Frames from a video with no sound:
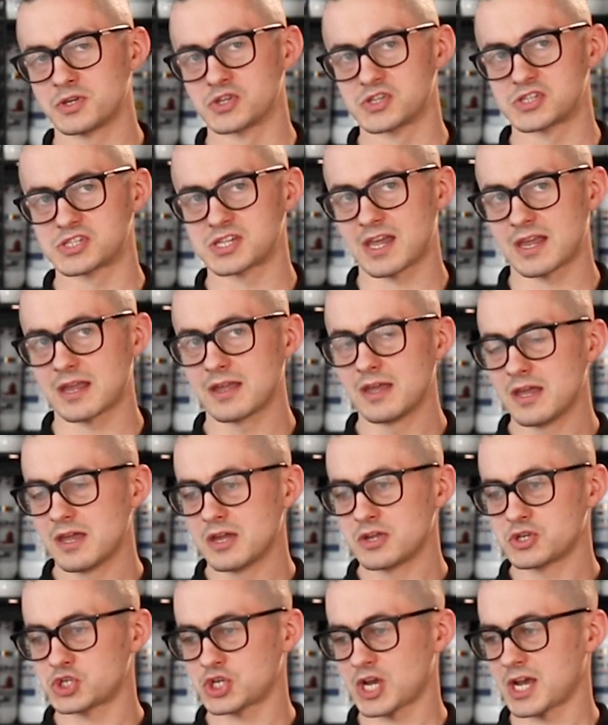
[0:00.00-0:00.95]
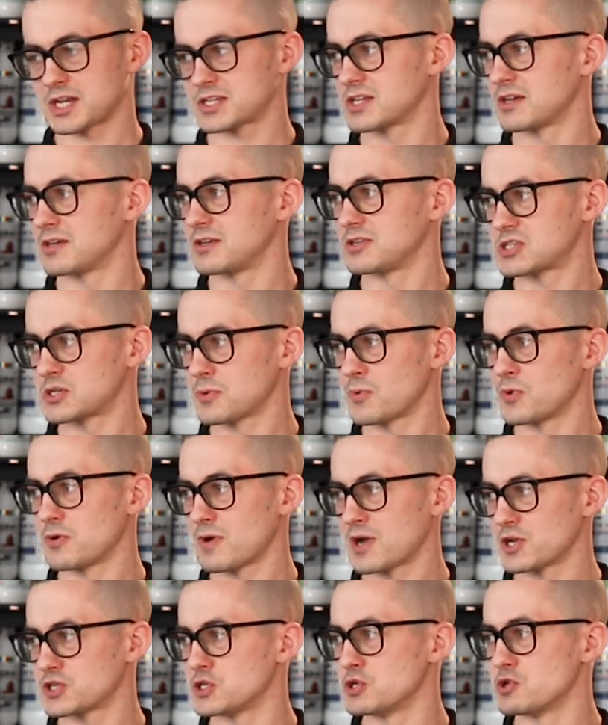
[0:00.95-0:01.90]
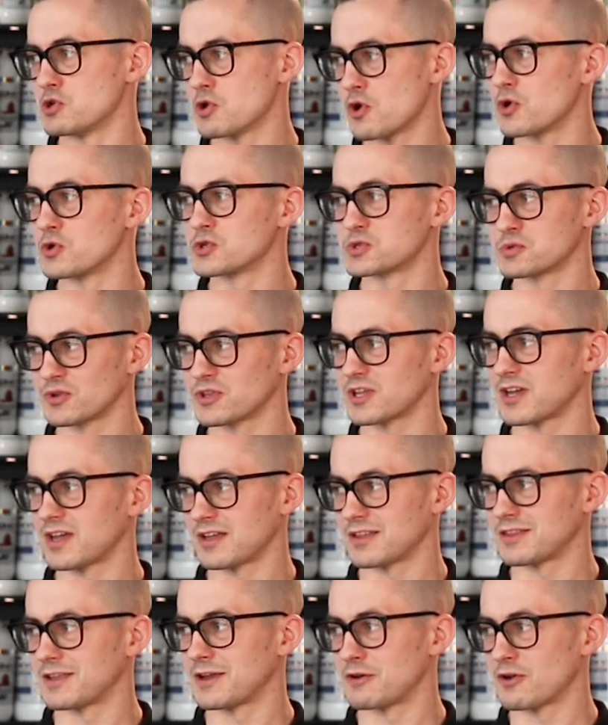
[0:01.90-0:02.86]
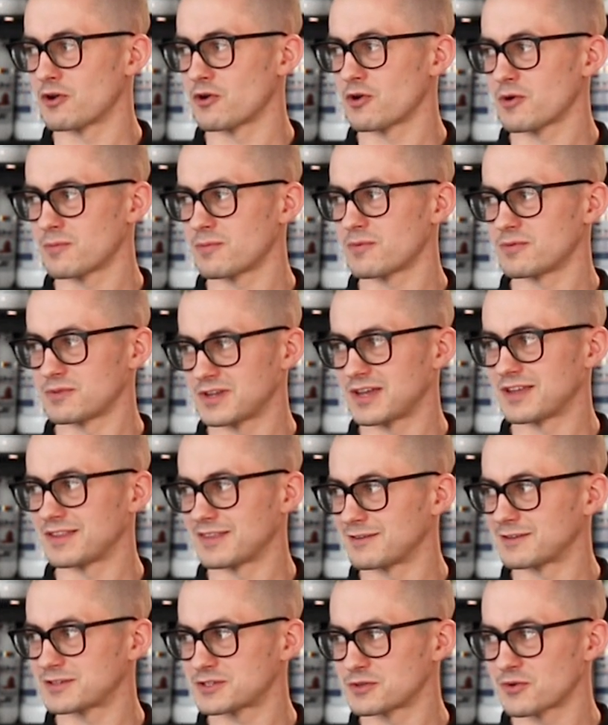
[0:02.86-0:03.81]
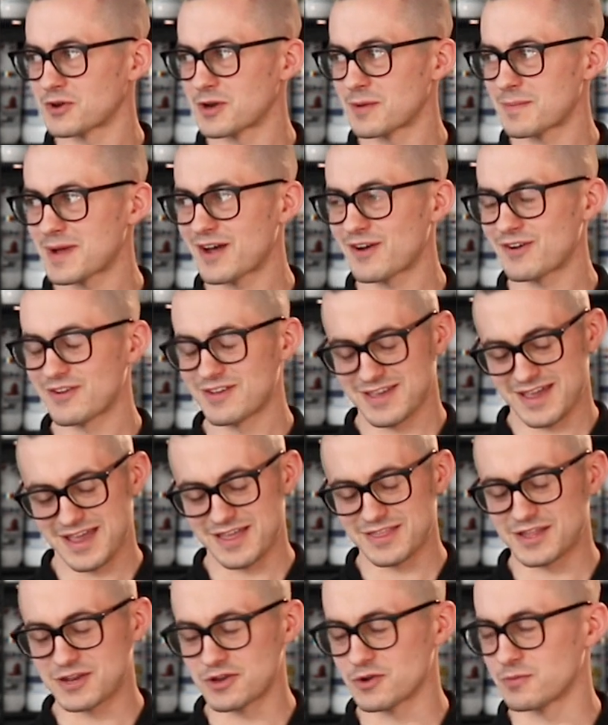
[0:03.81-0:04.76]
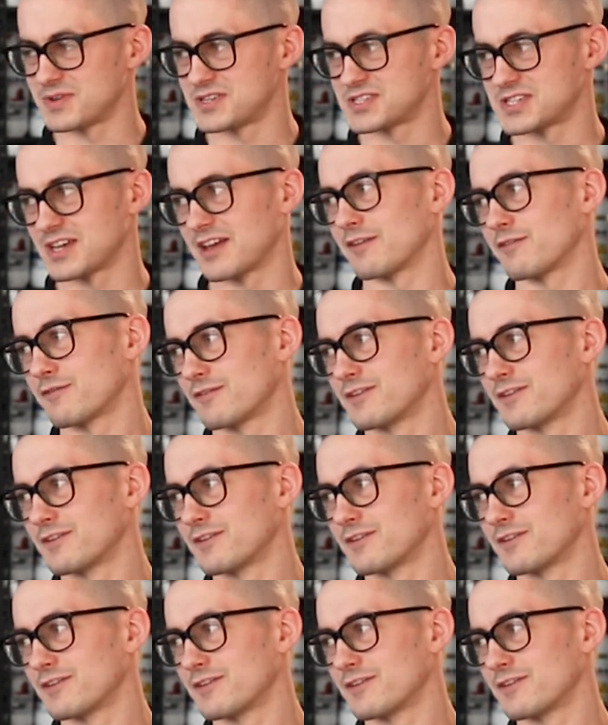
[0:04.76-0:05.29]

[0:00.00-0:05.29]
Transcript: just say, chat to someone who actually knows what they're talking about, and then you'll be safe.